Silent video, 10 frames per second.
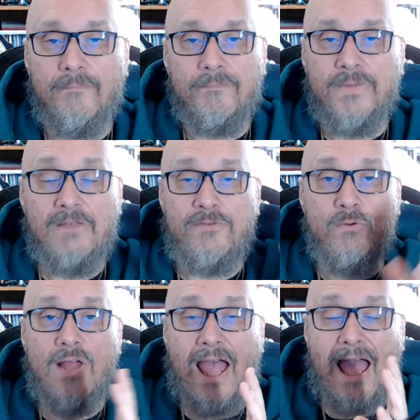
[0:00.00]
If
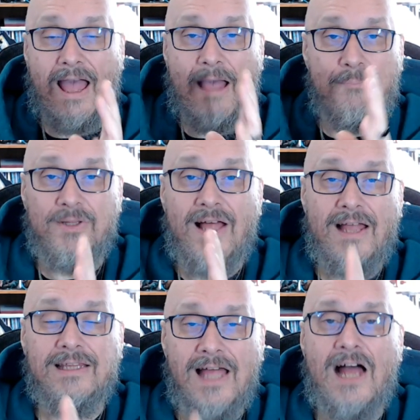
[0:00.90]
you
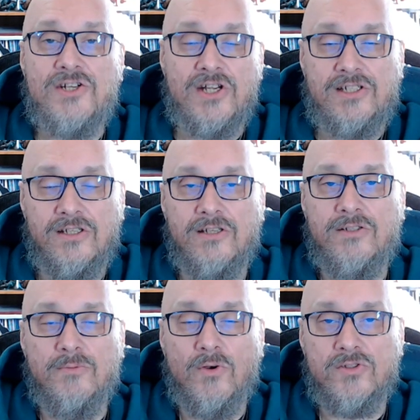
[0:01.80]
apply logic to
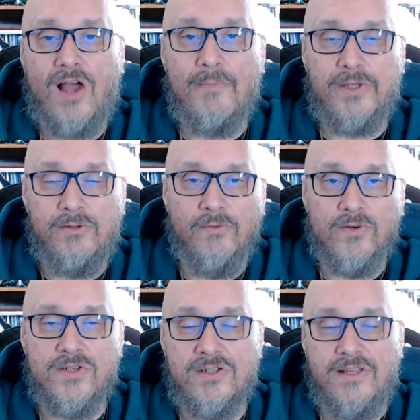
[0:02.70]
most comic
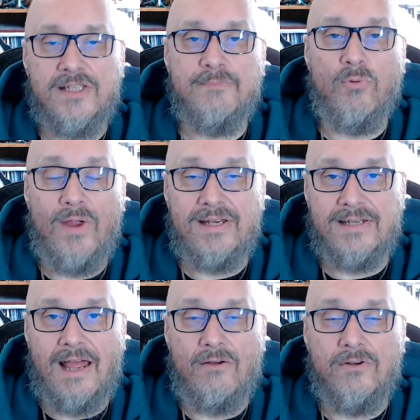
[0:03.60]
universes, things break
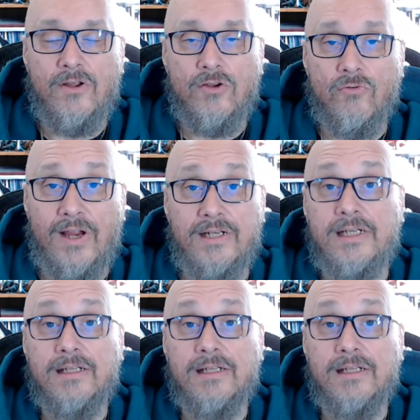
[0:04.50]
down greatly.